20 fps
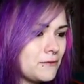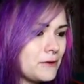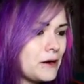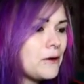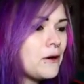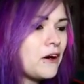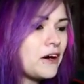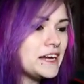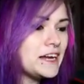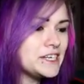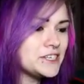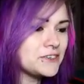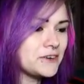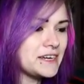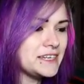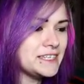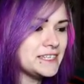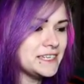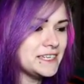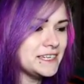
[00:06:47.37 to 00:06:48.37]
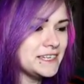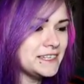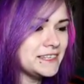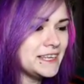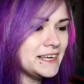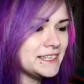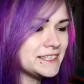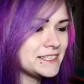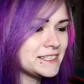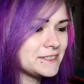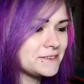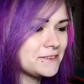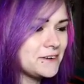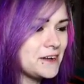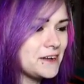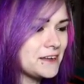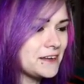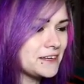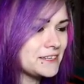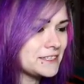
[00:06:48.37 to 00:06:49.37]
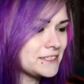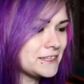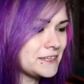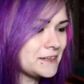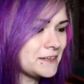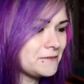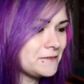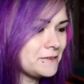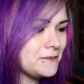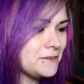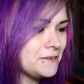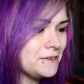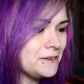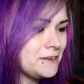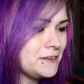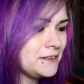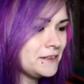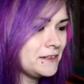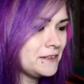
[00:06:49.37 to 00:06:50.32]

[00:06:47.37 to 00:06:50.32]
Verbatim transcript: Well hydrated. That's the word I was looking for.